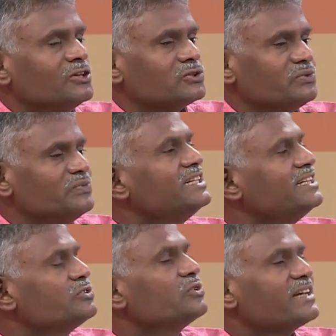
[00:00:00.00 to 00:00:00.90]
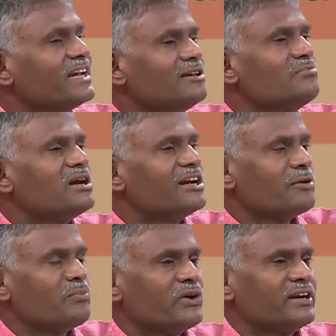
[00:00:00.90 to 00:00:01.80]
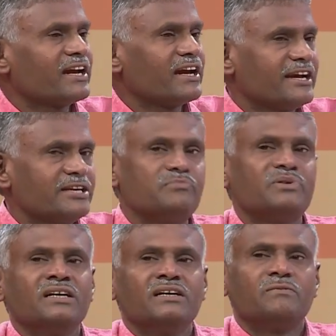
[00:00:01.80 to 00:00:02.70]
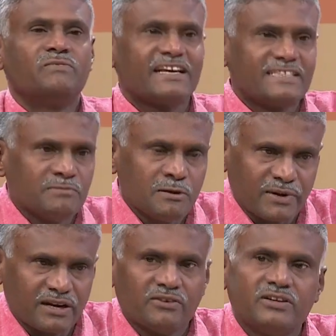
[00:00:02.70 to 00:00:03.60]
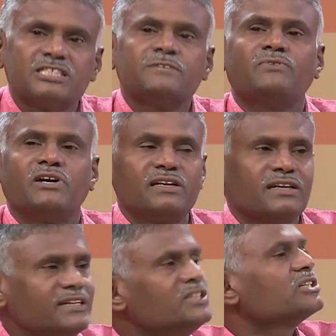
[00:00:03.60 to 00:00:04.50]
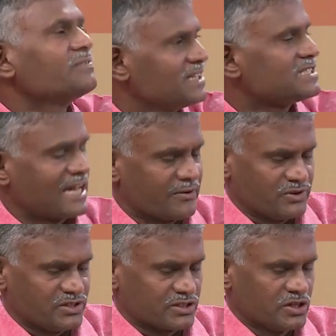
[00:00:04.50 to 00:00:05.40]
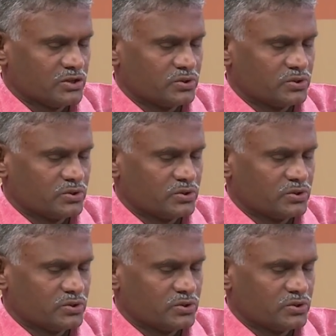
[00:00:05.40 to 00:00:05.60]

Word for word: So, we need to really build upon a kind of flexible pedagogy for each of these languages.